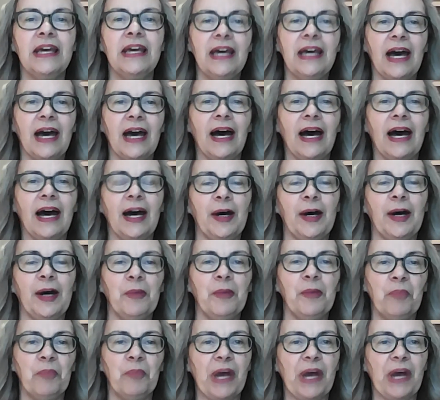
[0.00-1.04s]

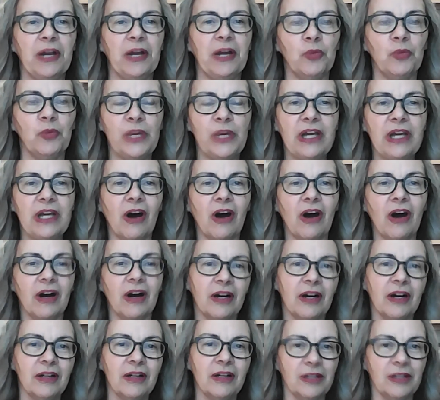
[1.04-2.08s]
But
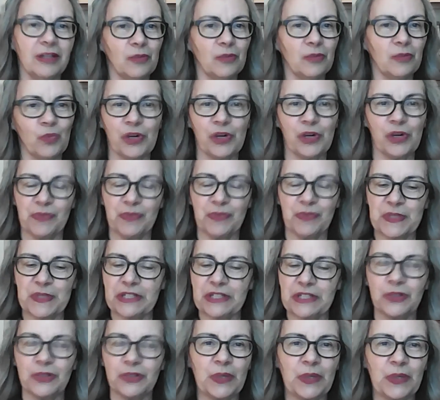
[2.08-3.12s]
we're
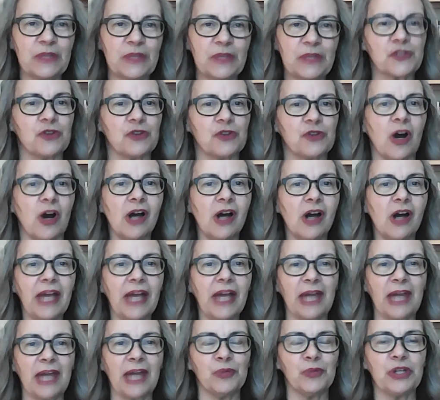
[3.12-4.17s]
still going strong,
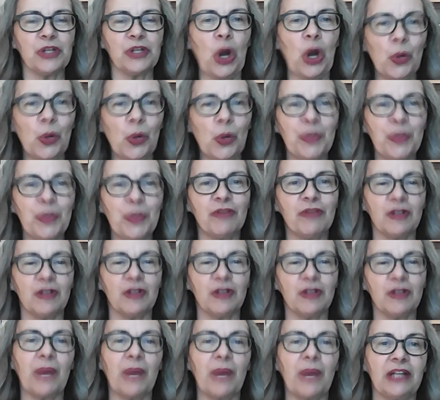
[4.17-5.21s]
and we're hoping
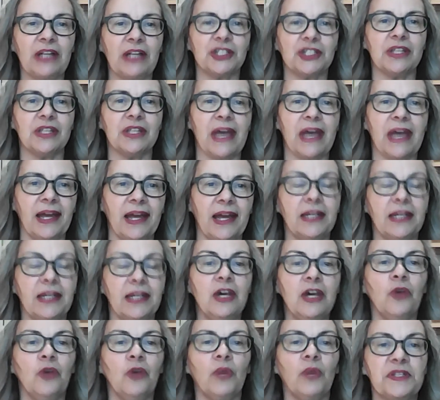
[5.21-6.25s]
very much that
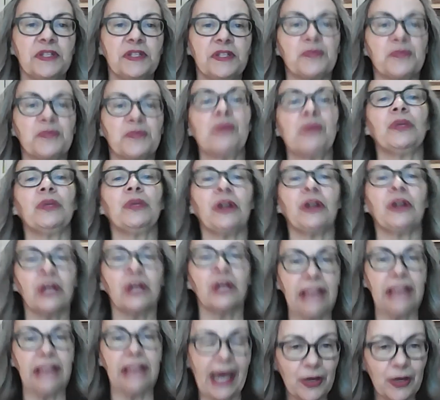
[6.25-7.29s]
once people are
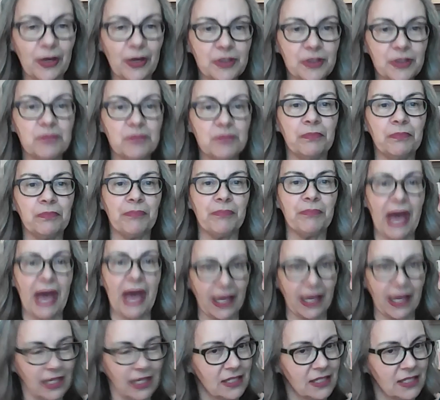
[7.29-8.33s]
allowed
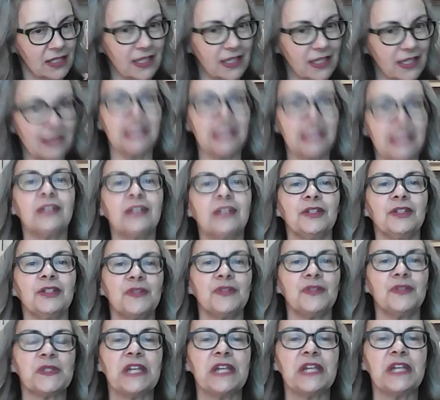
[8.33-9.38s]
back into the
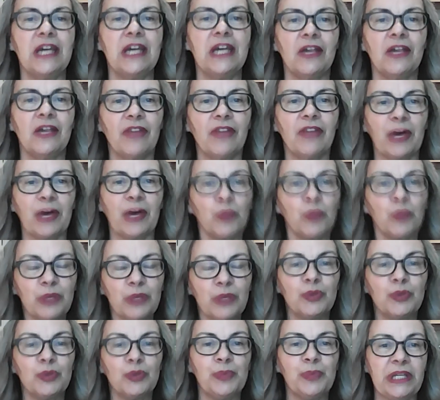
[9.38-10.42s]
theaters, that we
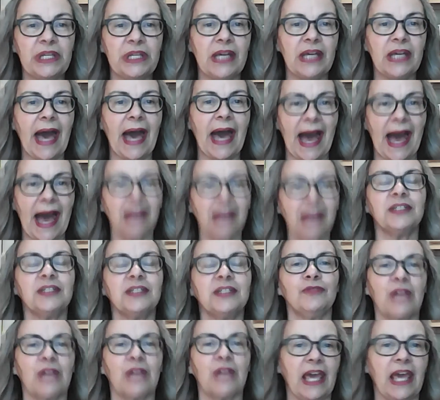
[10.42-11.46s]
will be
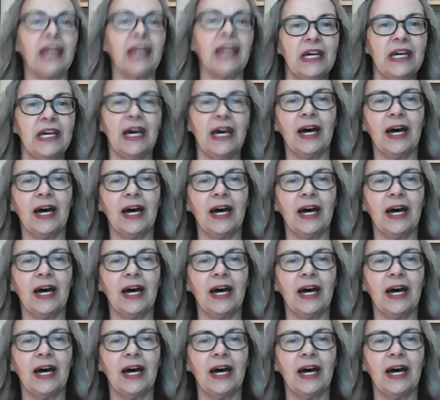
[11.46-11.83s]
active again.